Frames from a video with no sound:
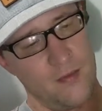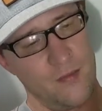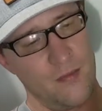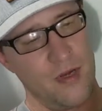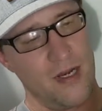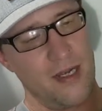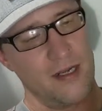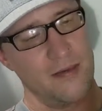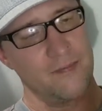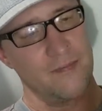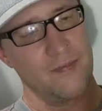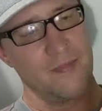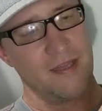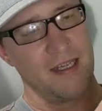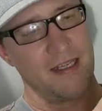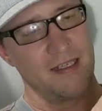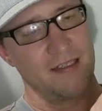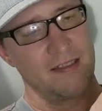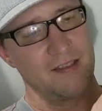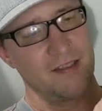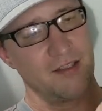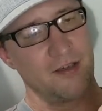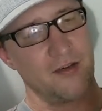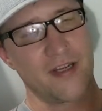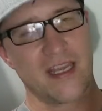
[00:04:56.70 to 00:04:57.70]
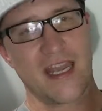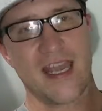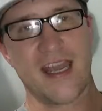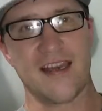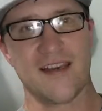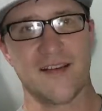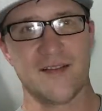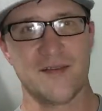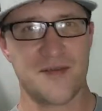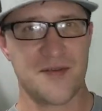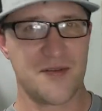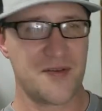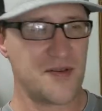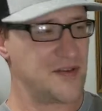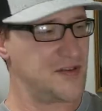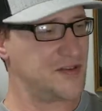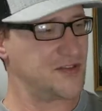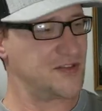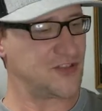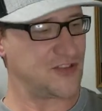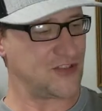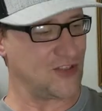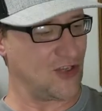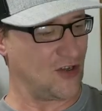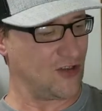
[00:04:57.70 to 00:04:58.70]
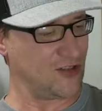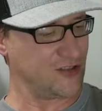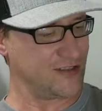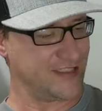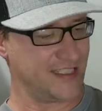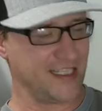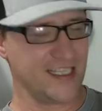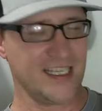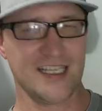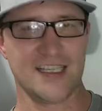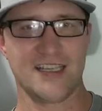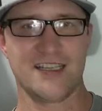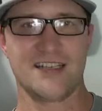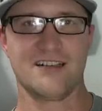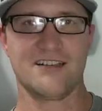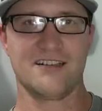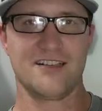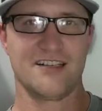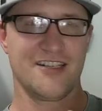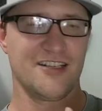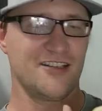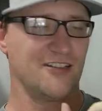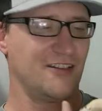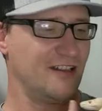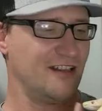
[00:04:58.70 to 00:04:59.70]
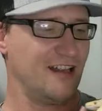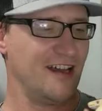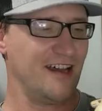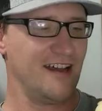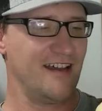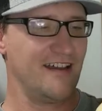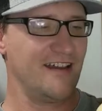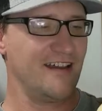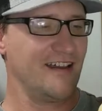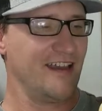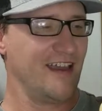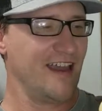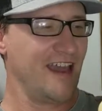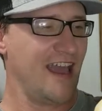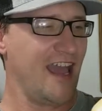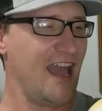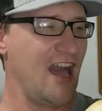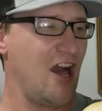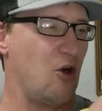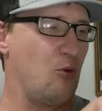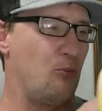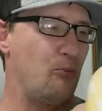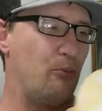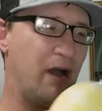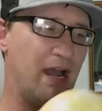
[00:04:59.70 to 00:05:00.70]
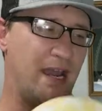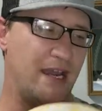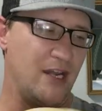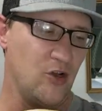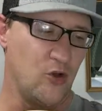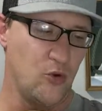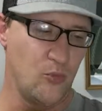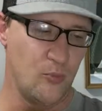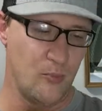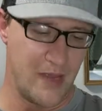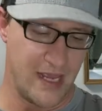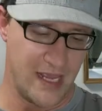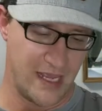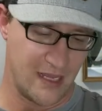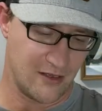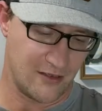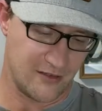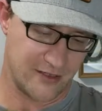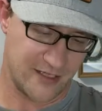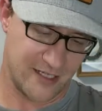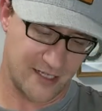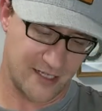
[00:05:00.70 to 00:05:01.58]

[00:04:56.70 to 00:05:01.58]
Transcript: But so again, Saltine, the little albino male